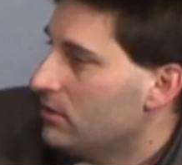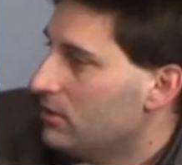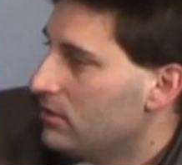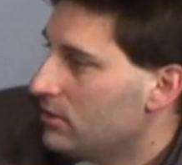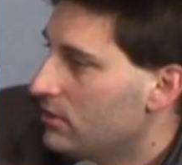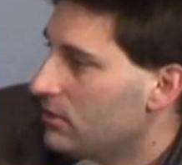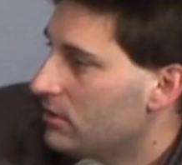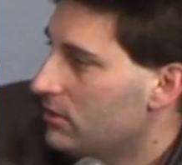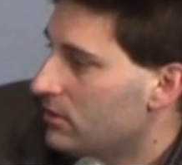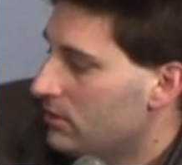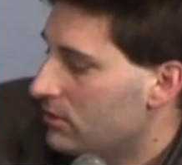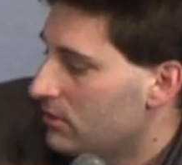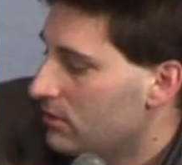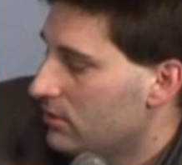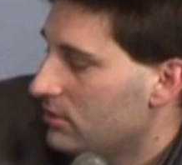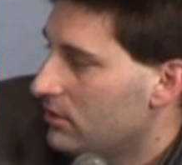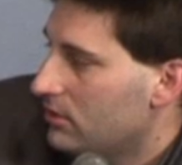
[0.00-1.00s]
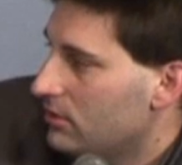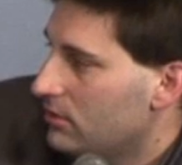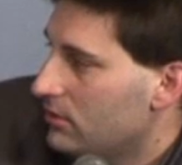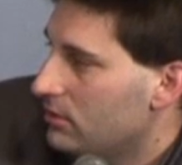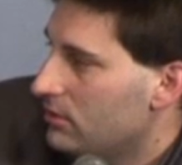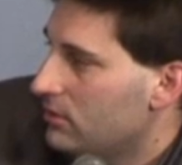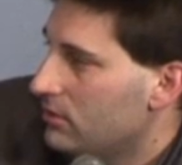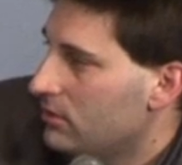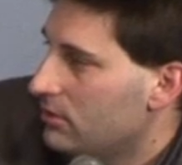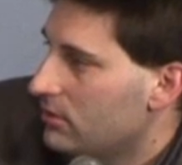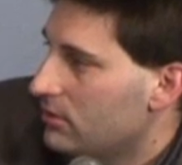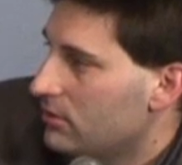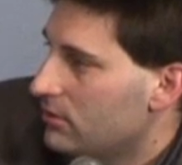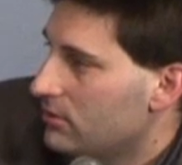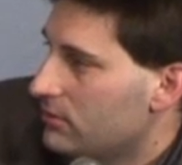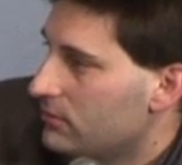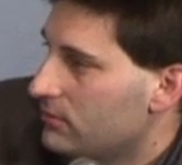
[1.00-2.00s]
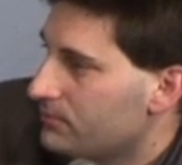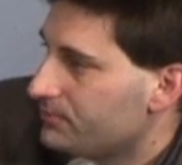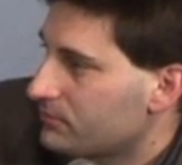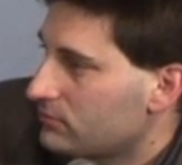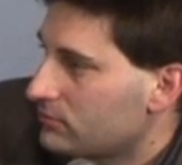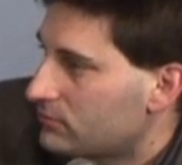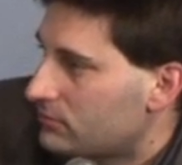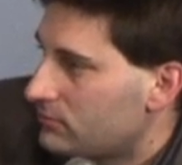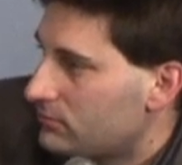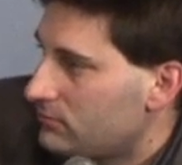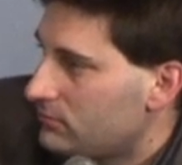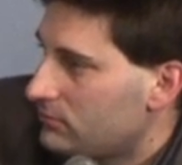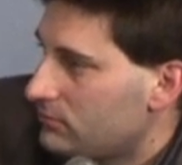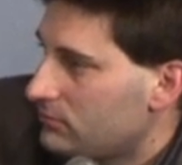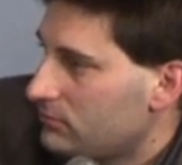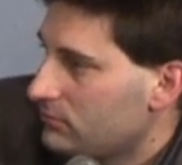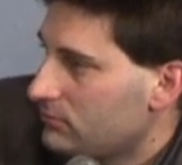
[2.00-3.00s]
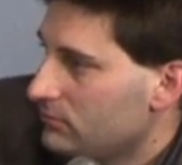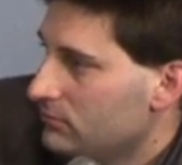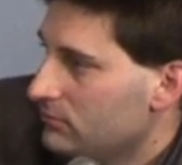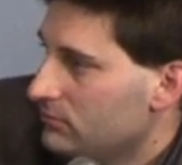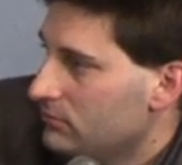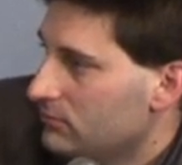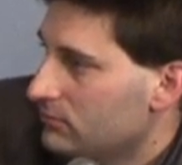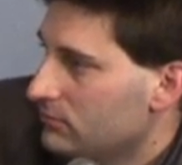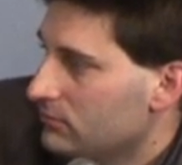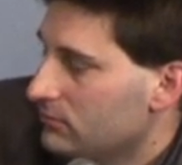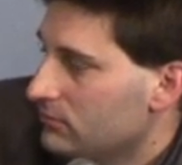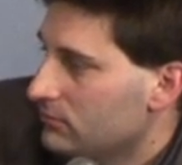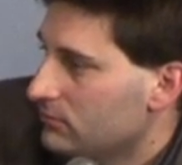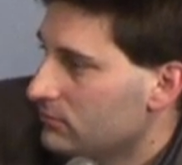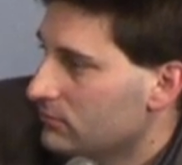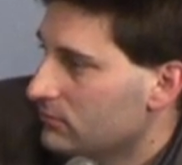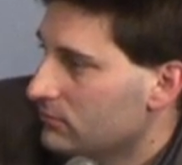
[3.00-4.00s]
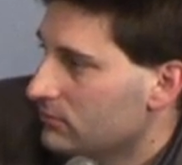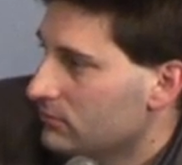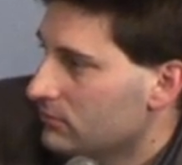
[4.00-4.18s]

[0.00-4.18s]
The person shown says nothing.